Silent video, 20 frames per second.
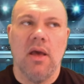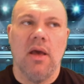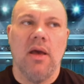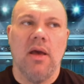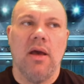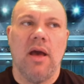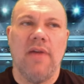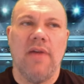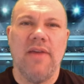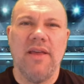
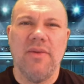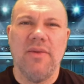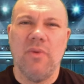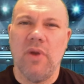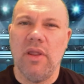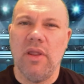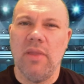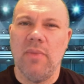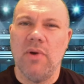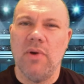I think
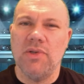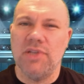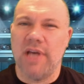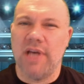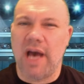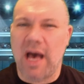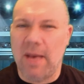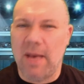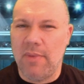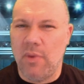one of the most
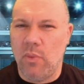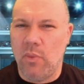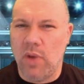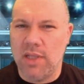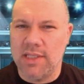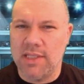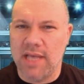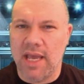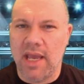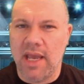common
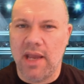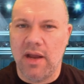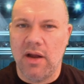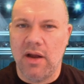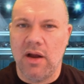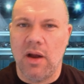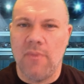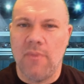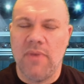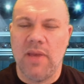ones I
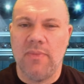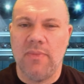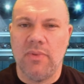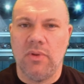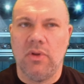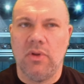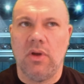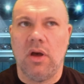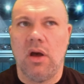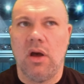hear are
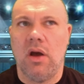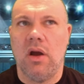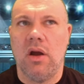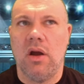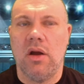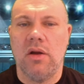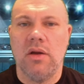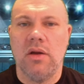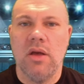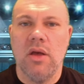people
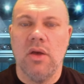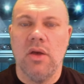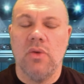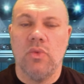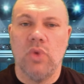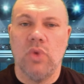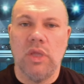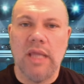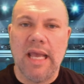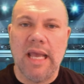are
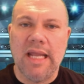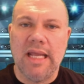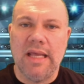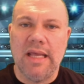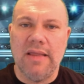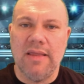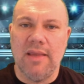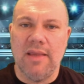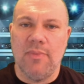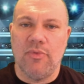
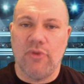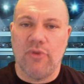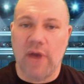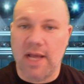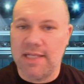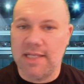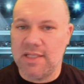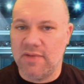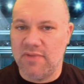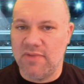relating the
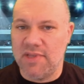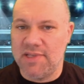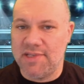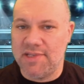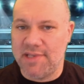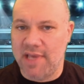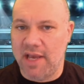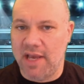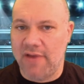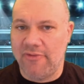price of the
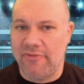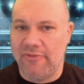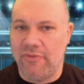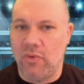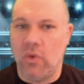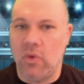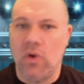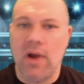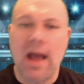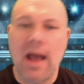stick
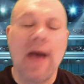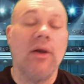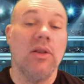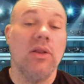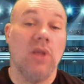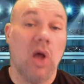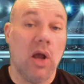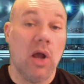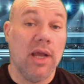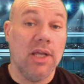for how
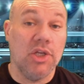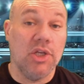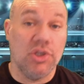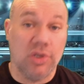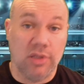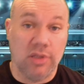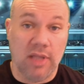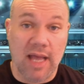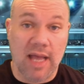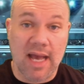long it
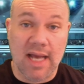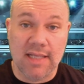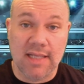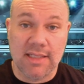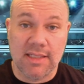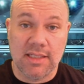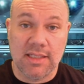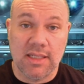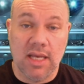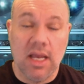should
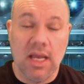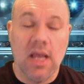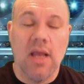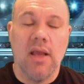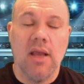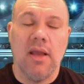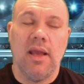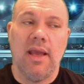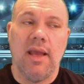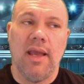last.
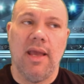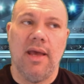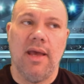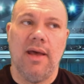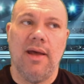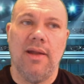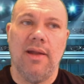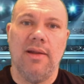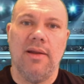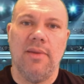
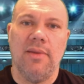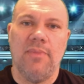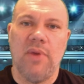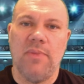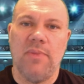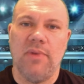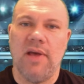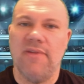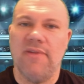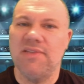And
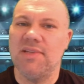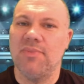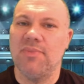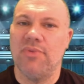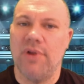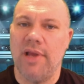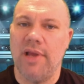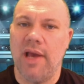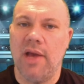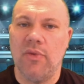people have some
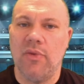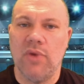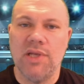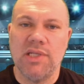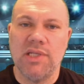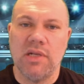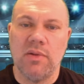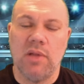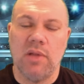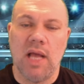pretty
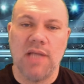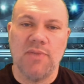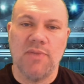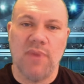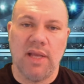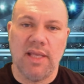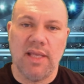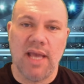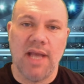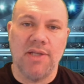unreasonable
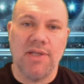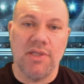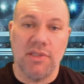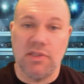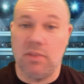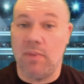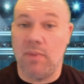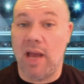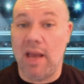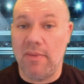
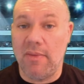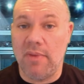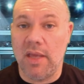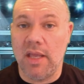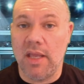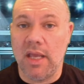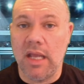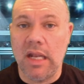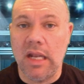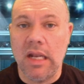expectations, in my
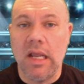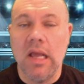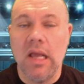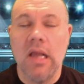opinion.